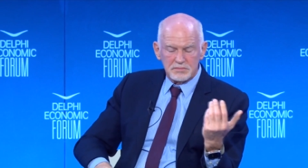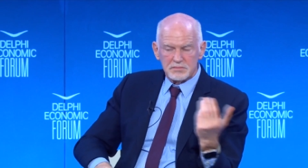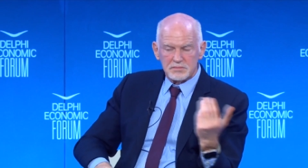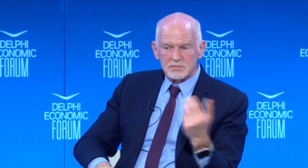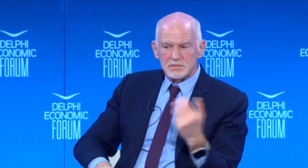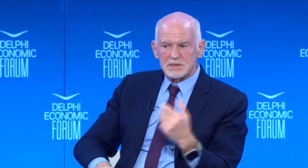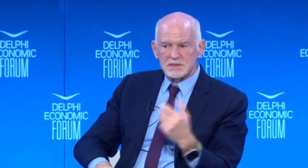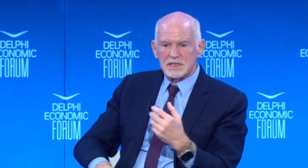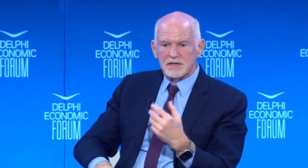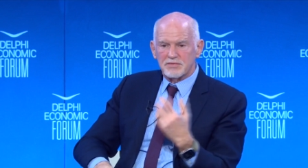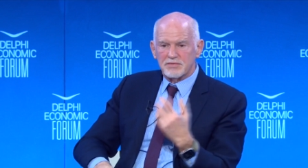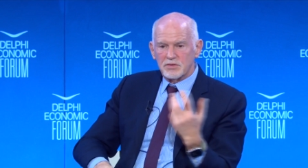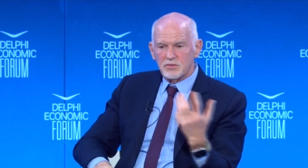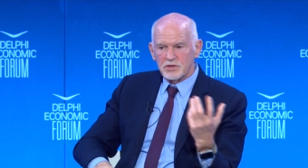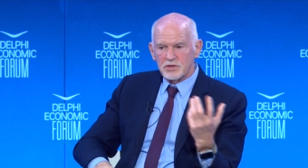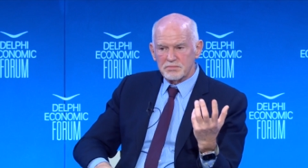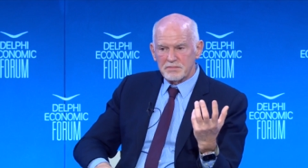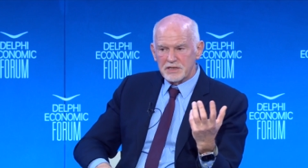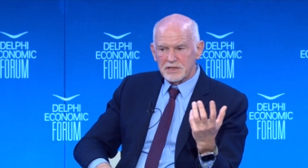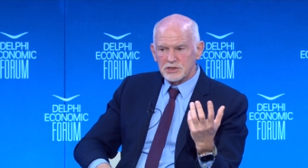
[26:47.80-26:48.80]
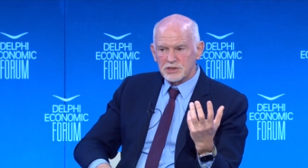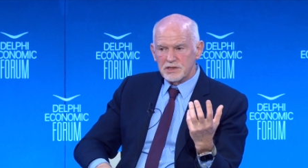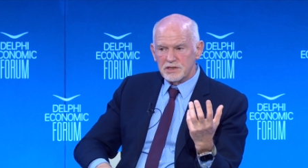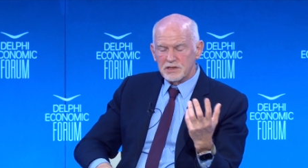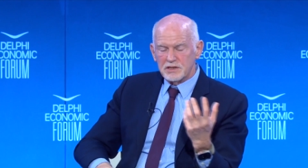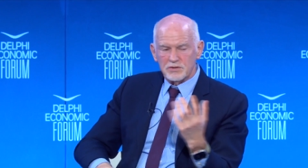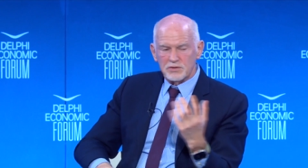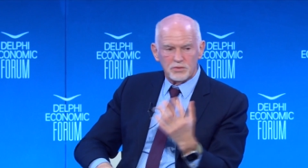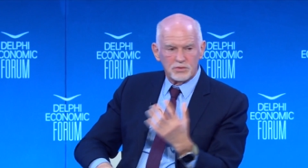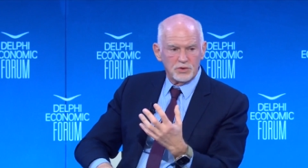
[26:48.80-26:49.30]
Stefan was
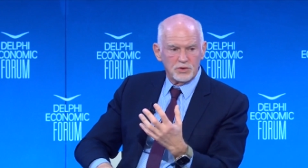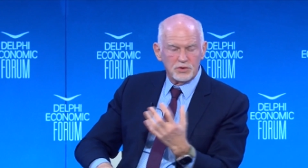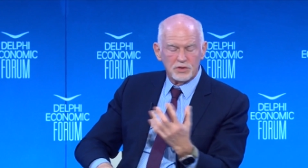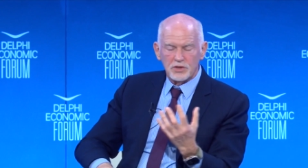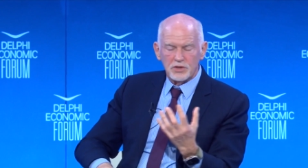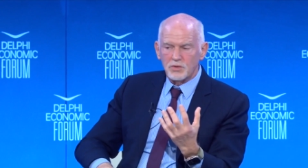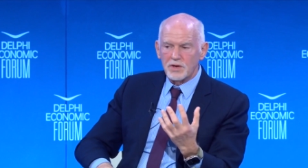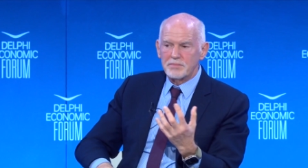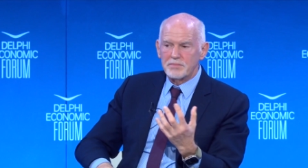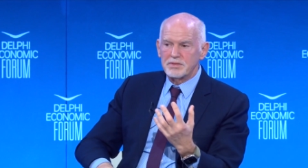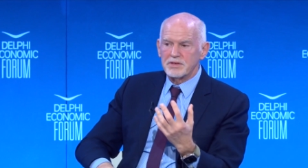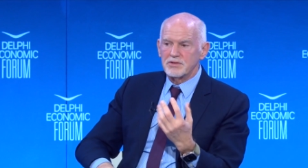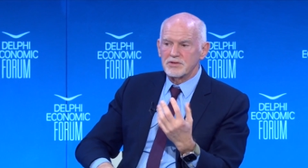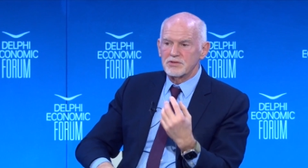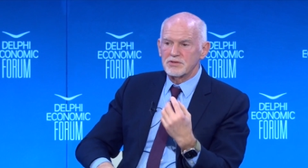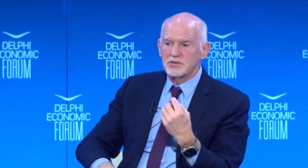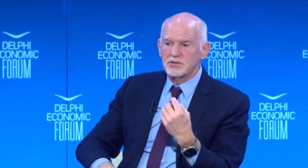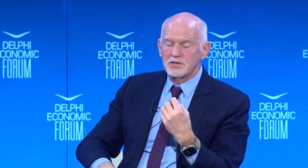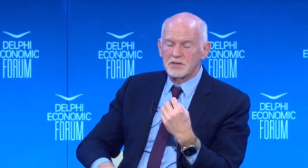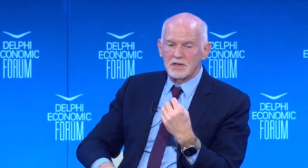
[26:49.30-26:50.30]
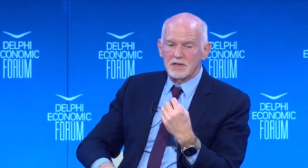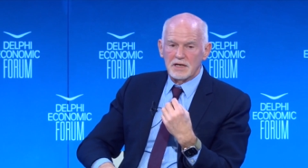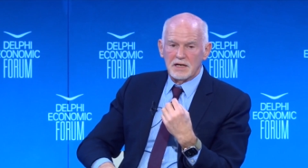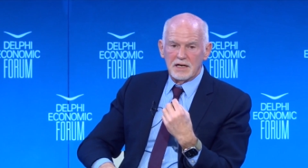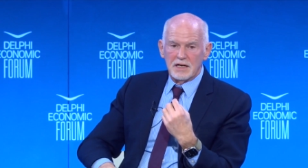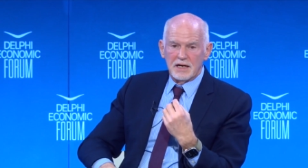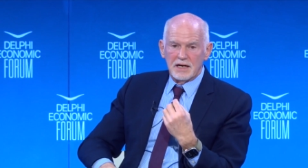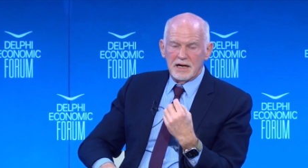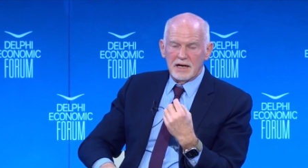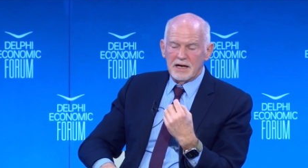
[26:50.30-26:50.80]
mentioning nuclear weapons,
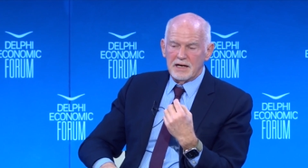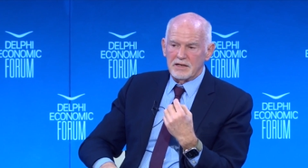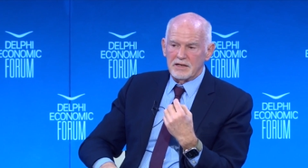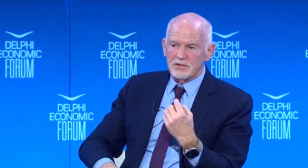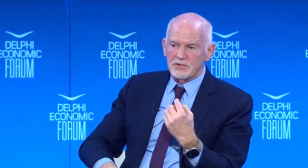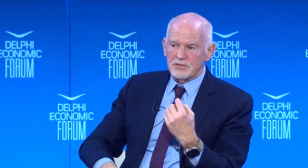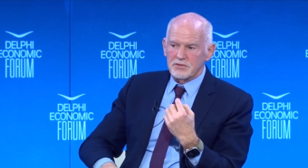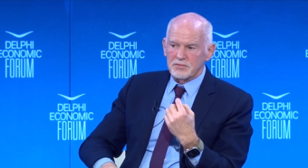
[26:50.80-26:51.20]
and